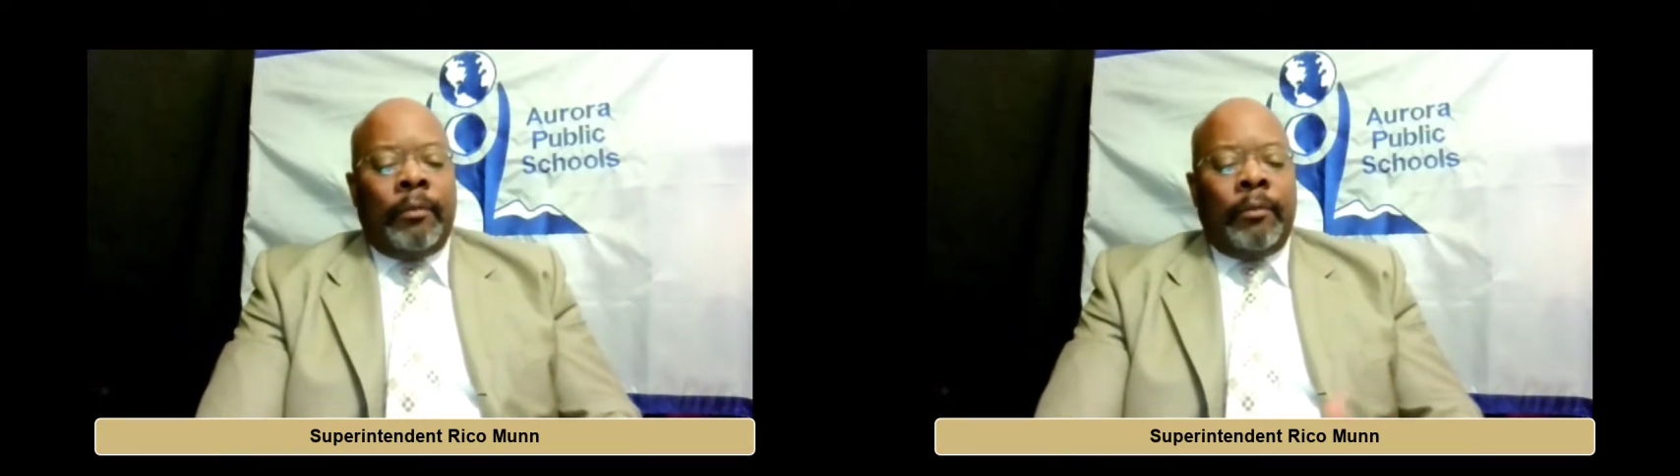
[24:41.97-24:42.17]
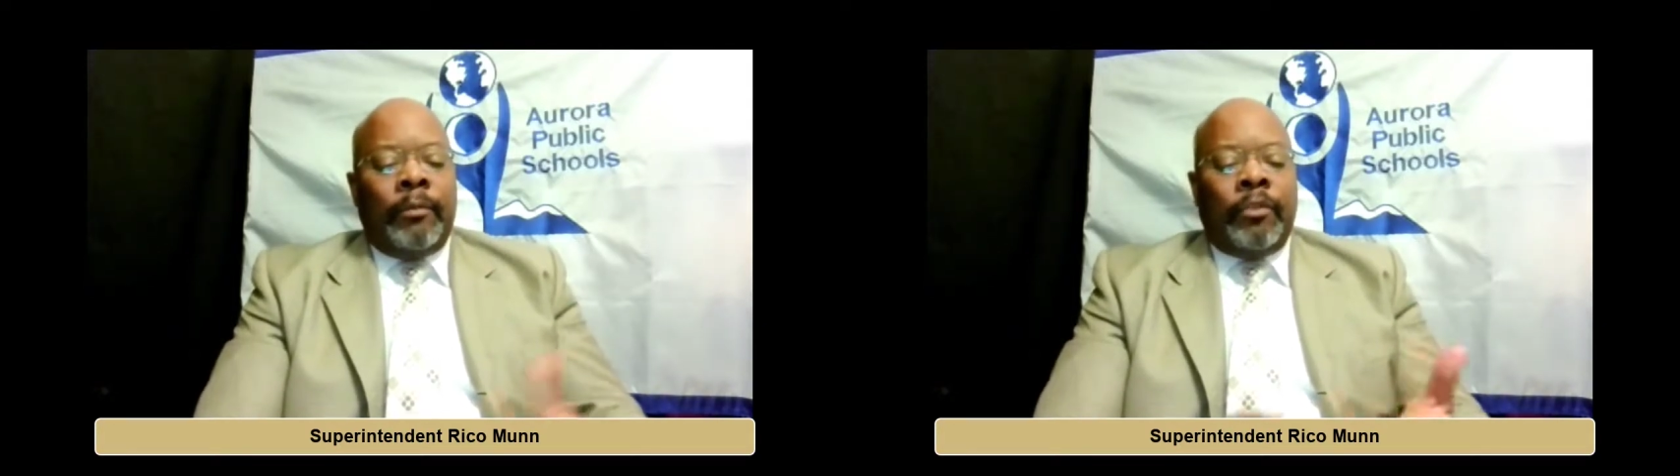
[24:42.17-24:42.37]

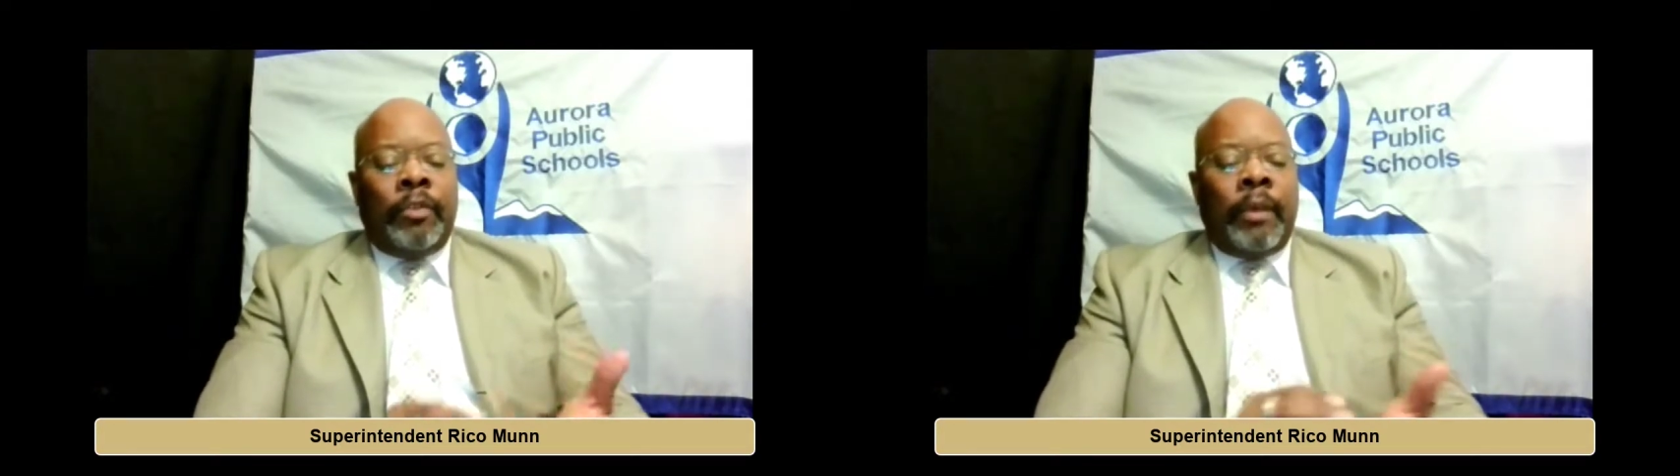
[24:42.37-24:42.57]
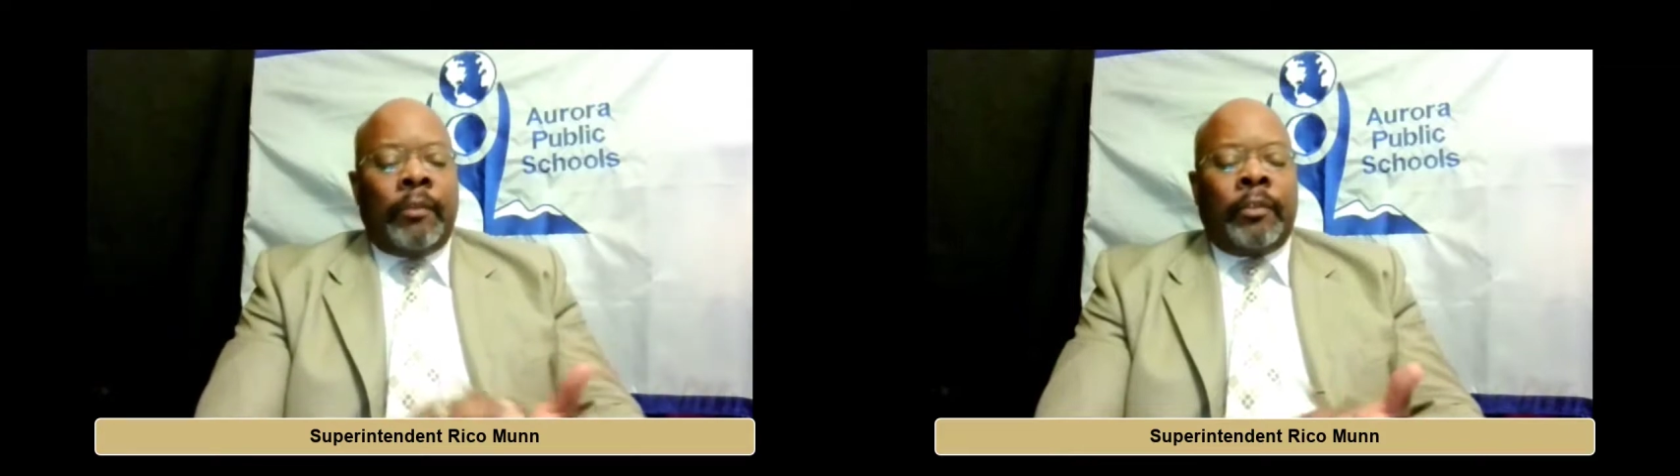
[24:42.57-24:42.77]

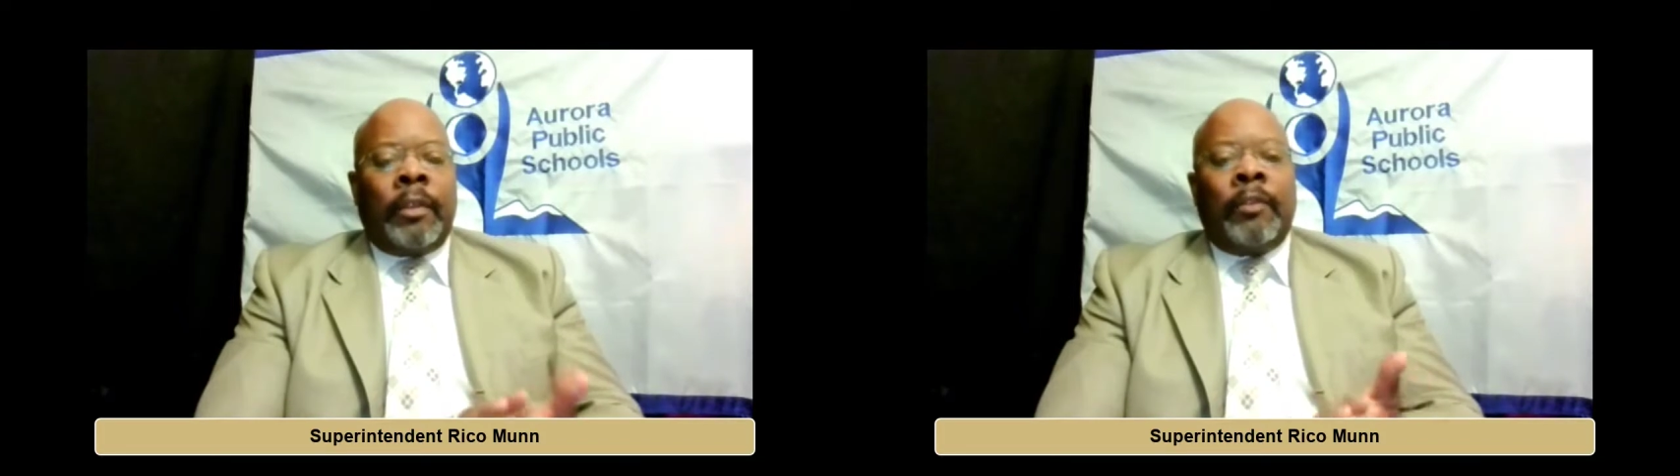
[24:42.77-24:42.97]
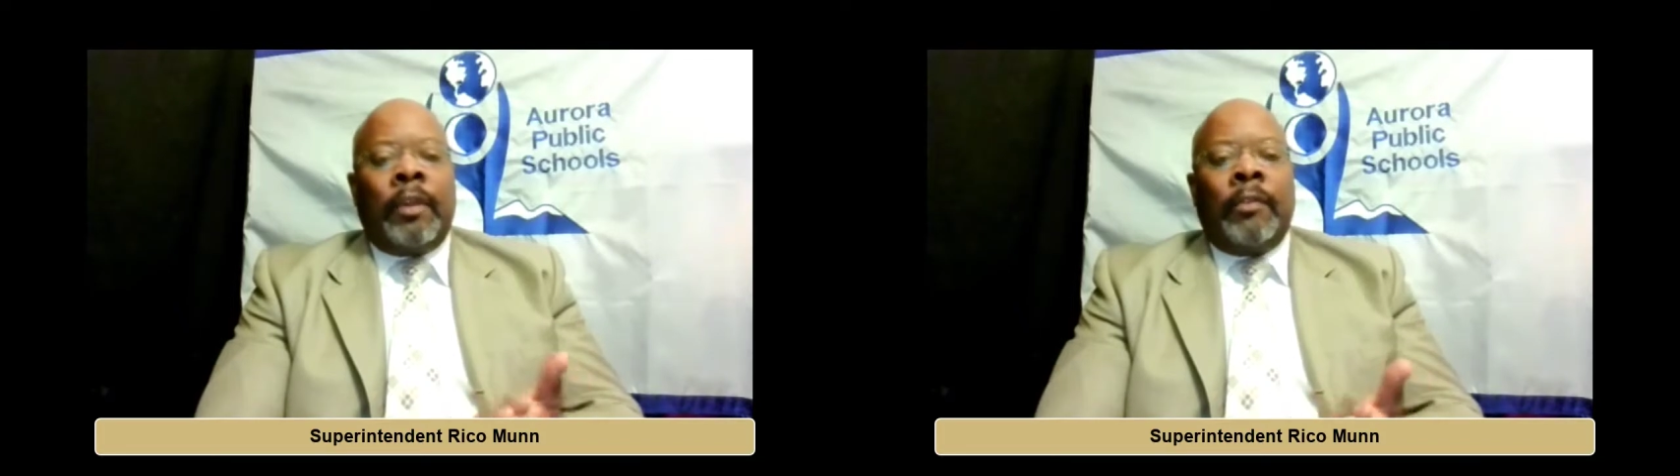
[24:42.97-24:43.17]
shifts,
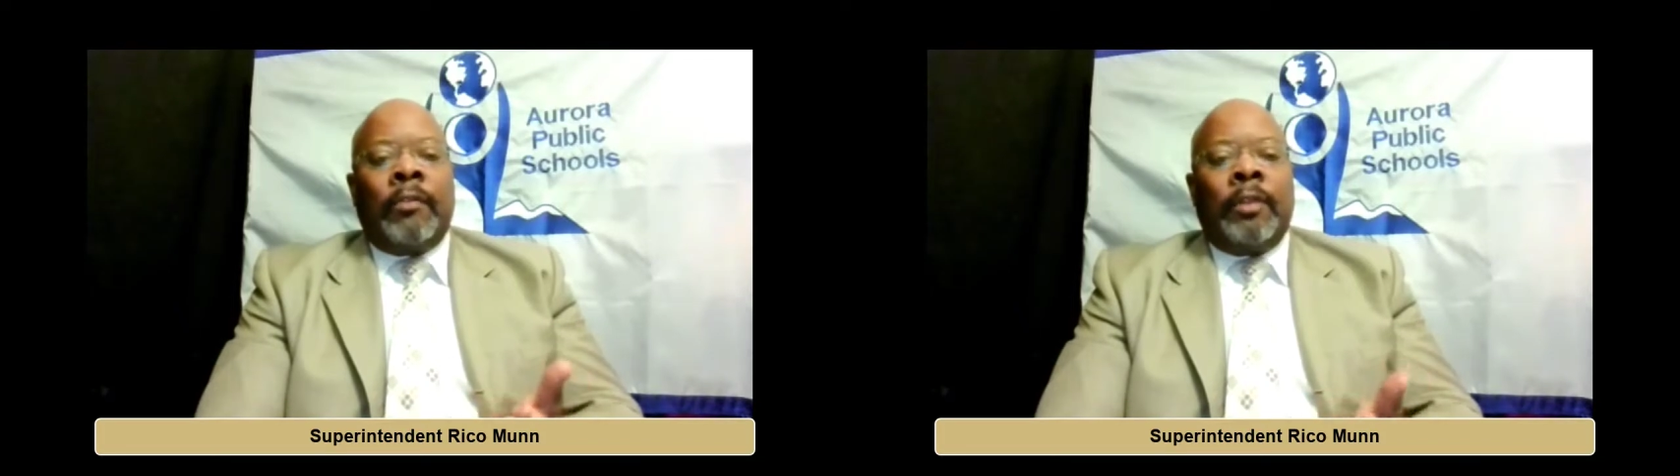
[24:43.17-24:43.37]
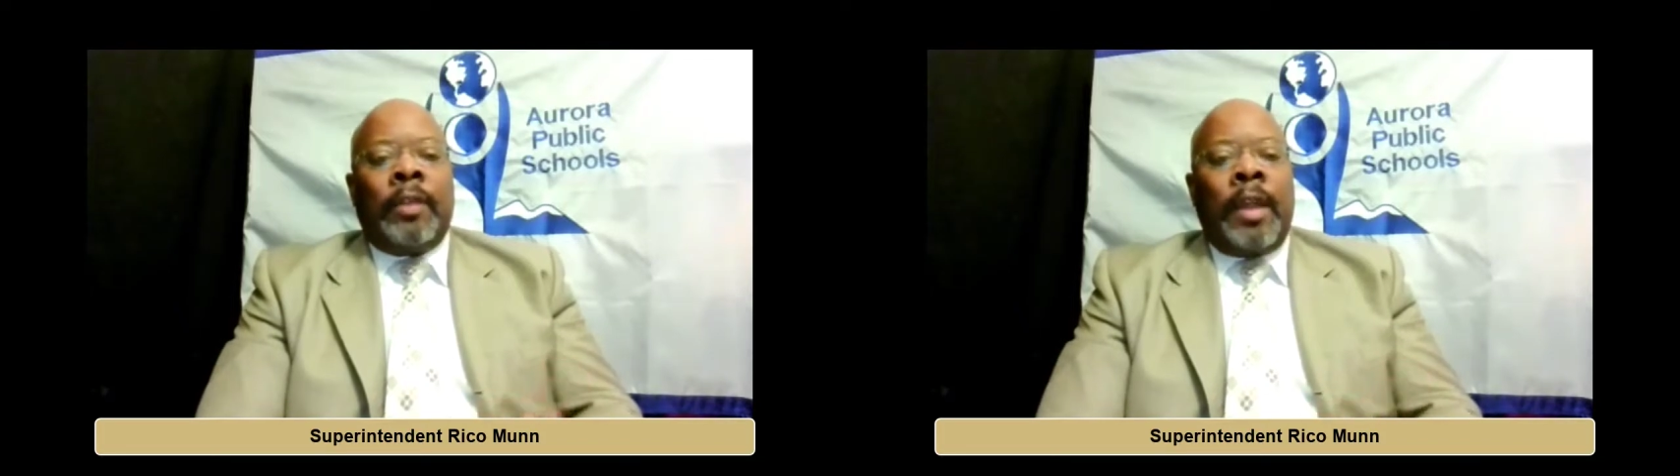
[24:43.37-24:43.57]
such as
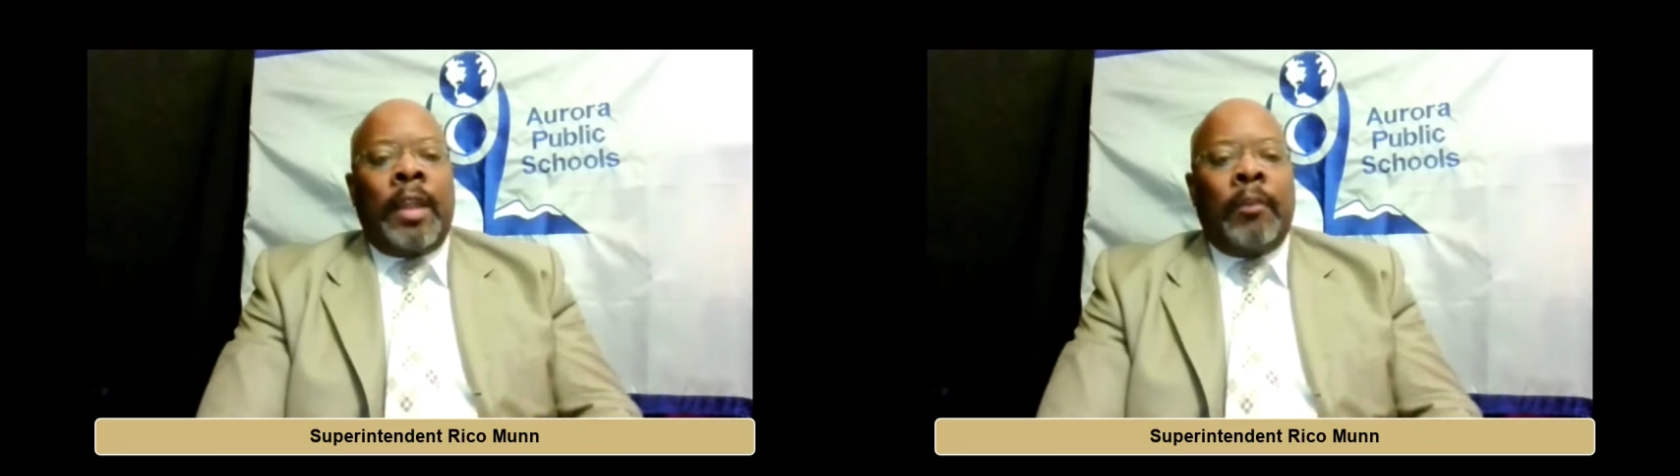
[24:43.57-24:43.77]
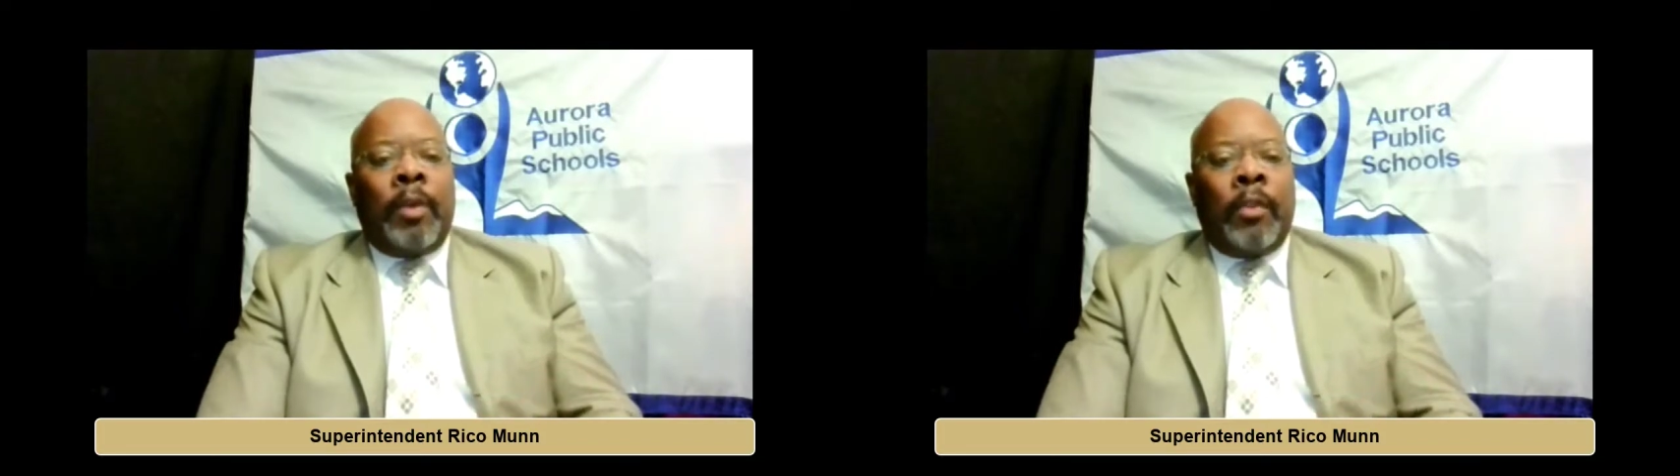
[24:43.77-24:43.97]

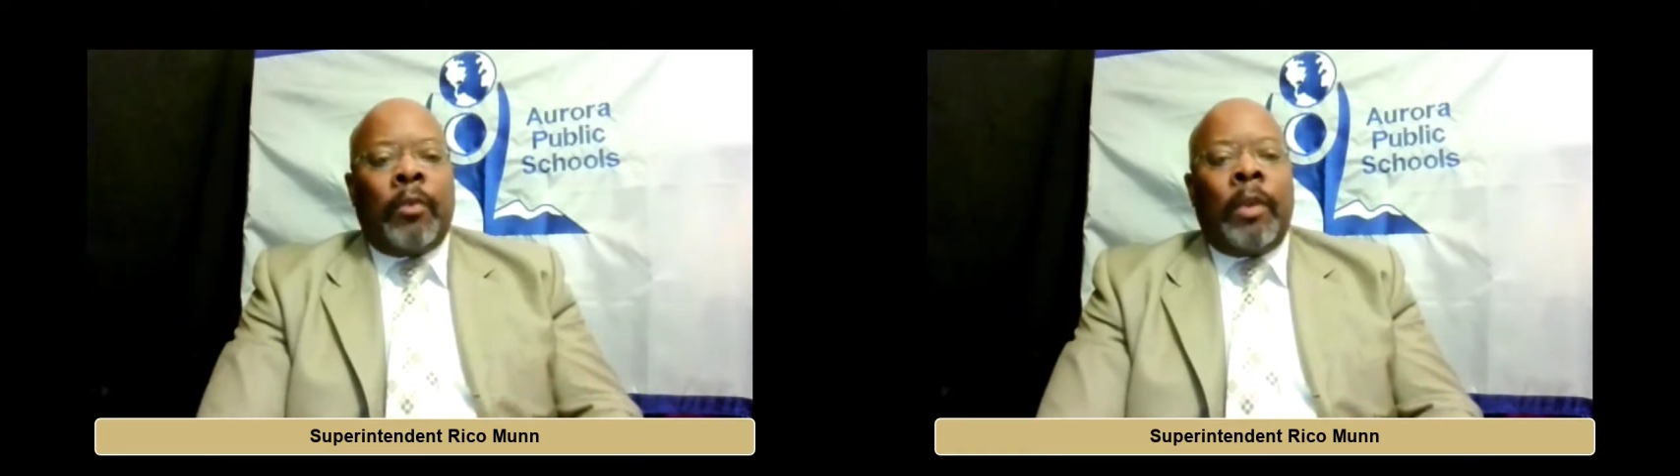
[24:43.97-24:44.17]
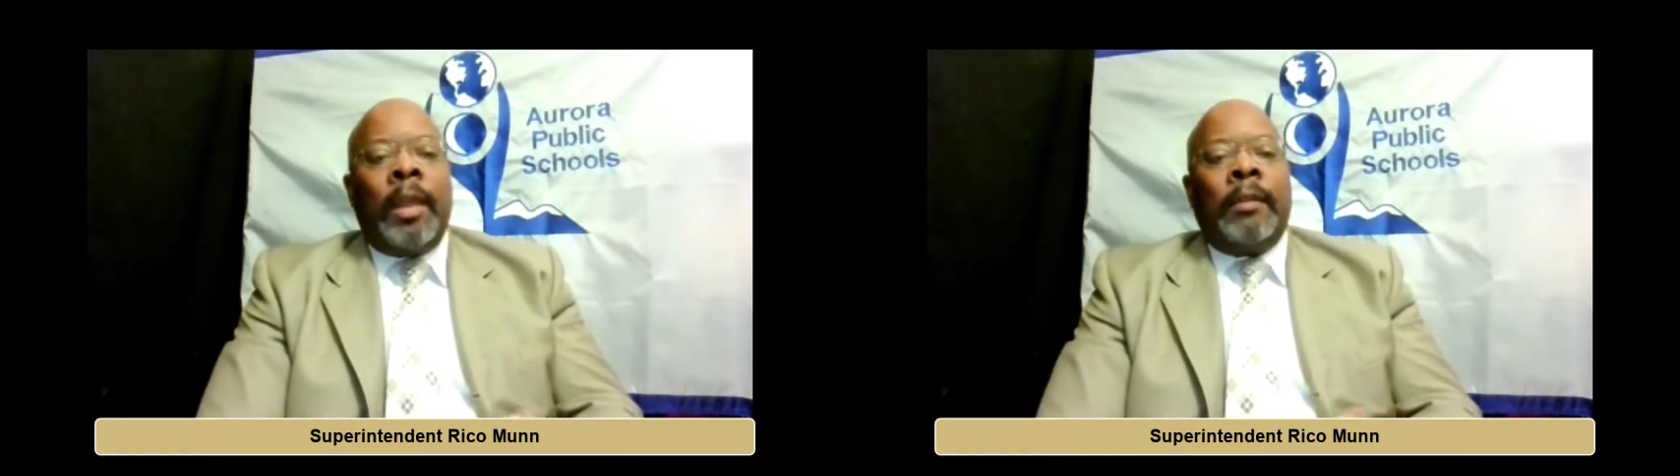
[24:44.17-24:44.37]
declining birth
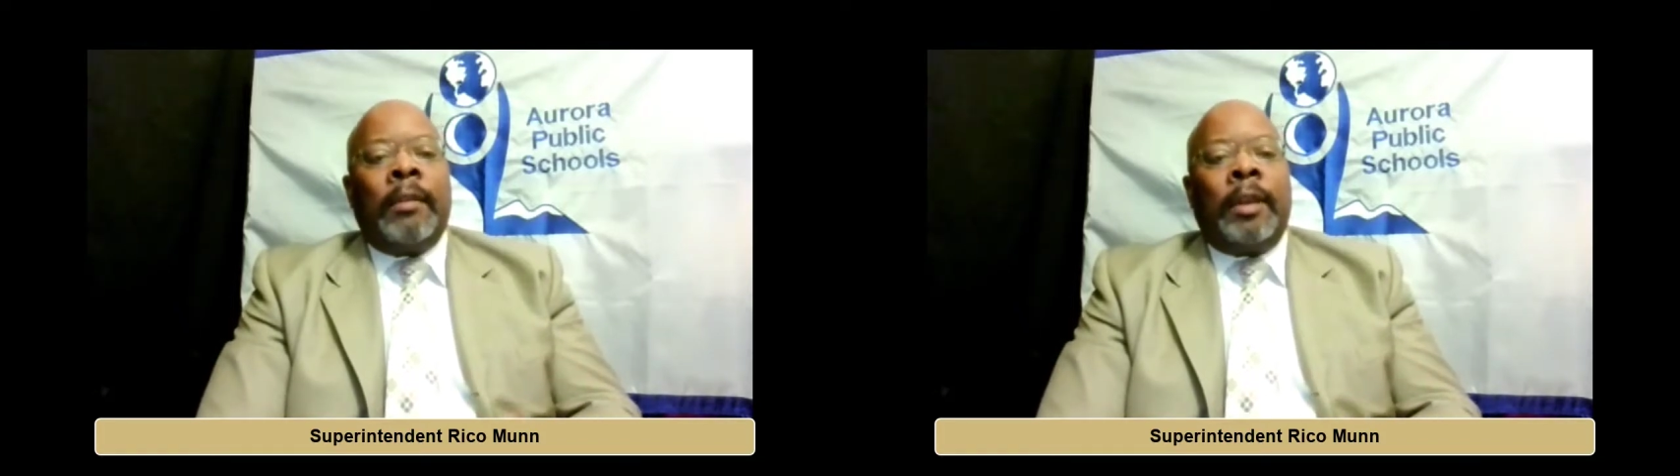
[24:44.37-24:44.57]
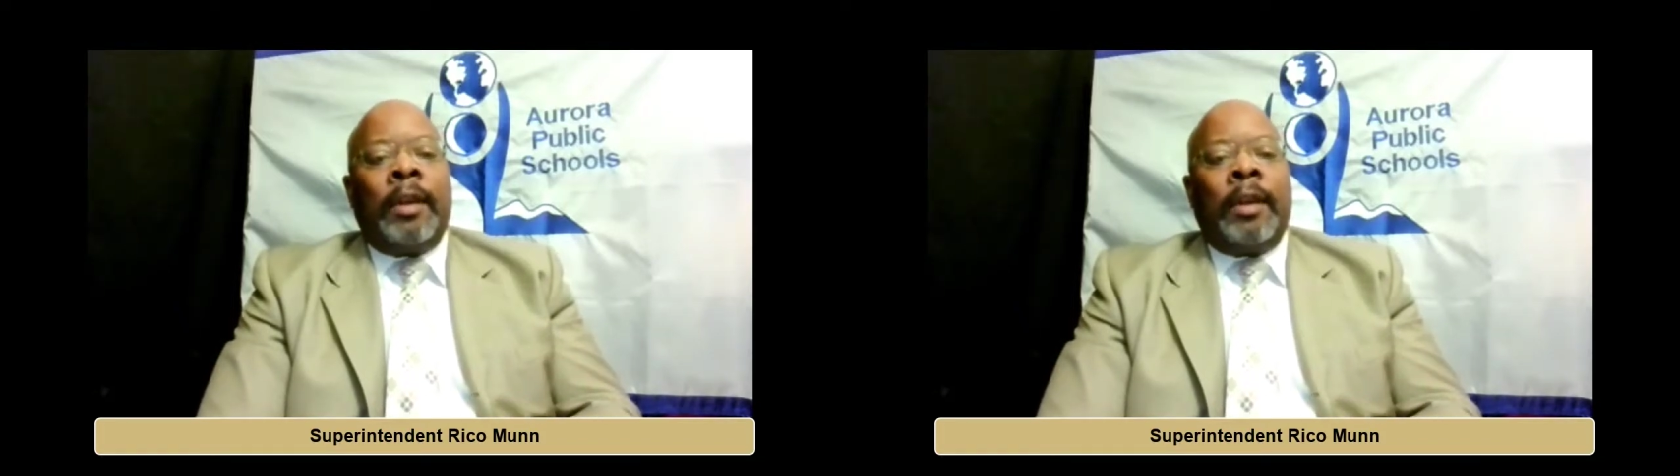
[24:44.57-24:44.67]
rate,